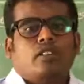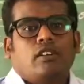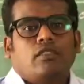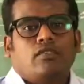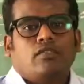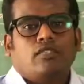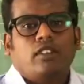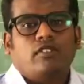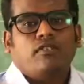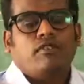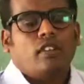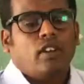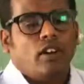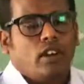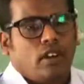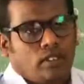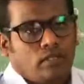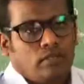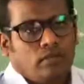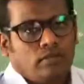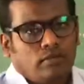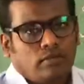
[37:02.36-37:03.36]
of the
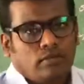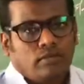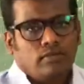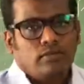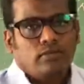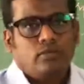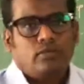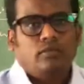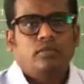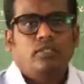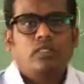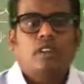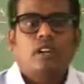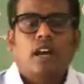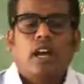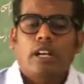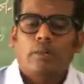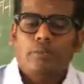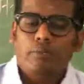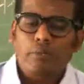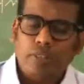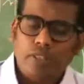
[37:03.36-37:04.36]
flower
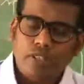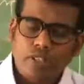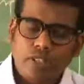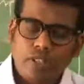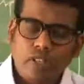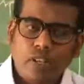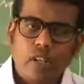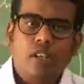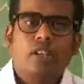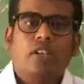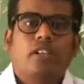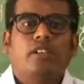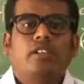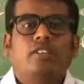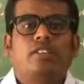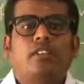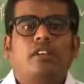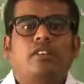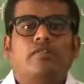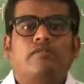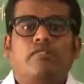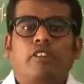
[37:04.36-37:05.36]
and pistil is
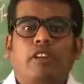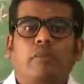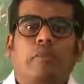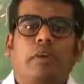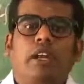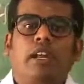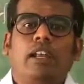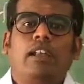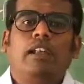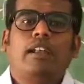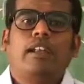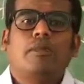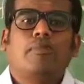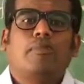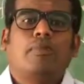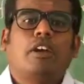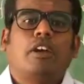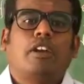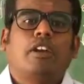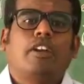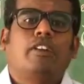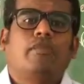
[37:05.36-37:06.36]
a female
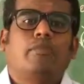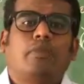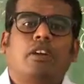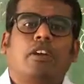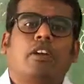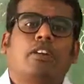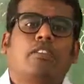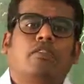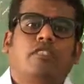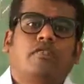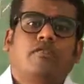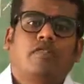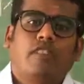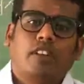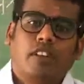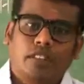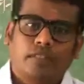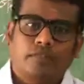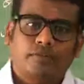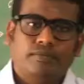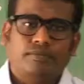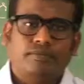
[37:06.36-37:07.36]
reproductive part of the
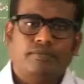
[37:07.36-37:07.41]
flower.